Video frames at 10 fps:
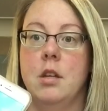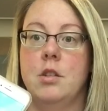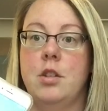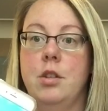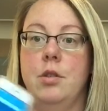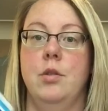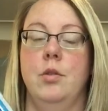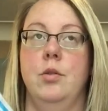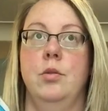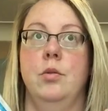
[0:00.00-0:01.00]

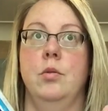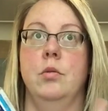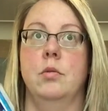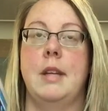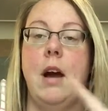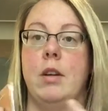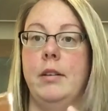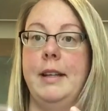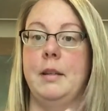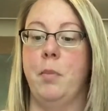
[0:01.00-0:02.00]
to
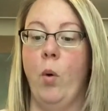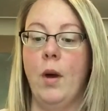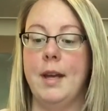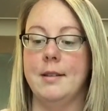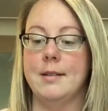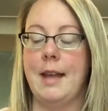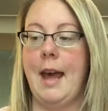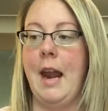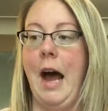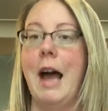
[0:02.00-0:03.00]
calculate the points,
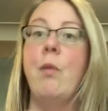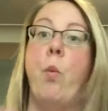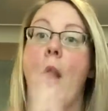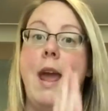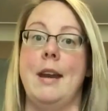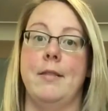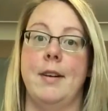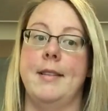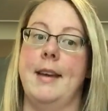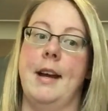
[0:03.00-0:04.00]
and I weighed
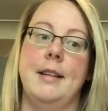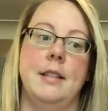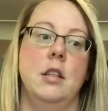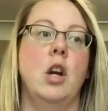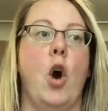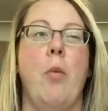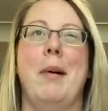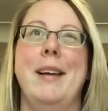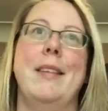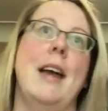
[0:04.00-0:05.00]
everything. I didn't go
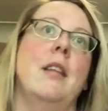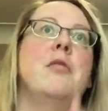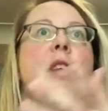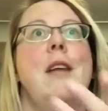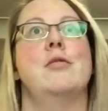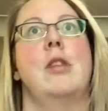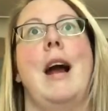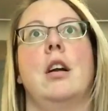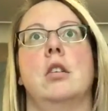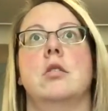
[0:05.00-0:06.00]
by like 5
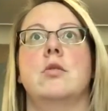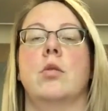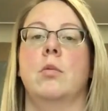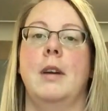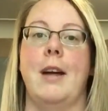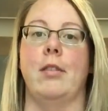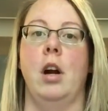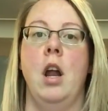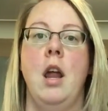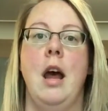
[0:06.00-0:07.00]
crackers or
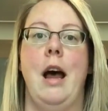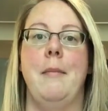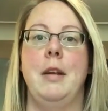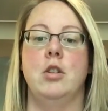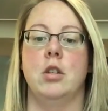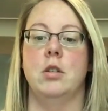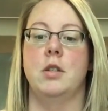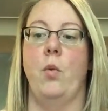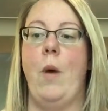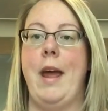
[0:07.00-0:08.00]
whatever. I made sure
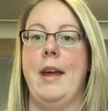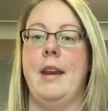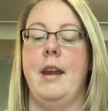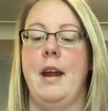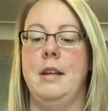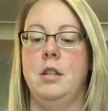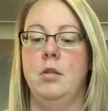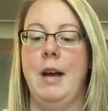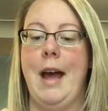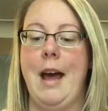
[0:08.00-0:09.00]
to weigh it, and I
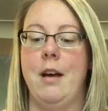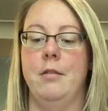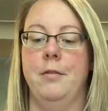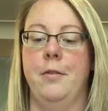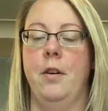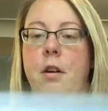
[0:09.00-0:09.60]
do have